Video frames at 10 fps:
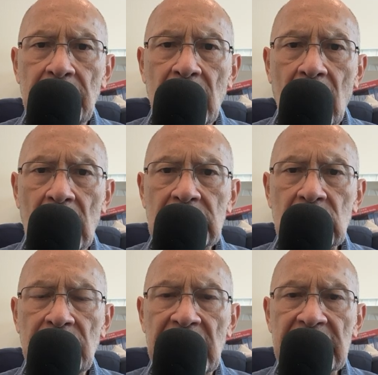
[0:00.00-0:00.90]
also
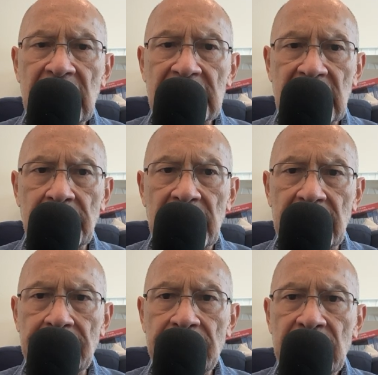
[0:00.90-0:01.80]
means assembly.
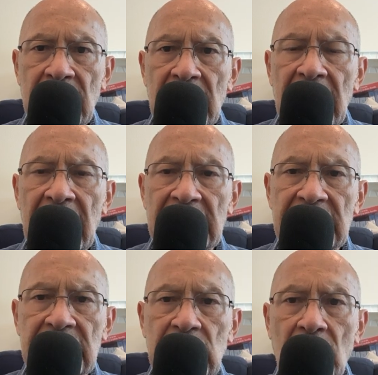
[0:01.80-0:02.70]
And
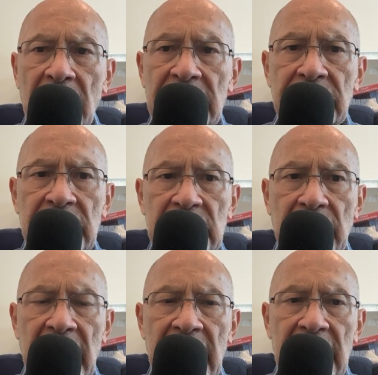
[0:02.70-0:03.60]
since no mention is made,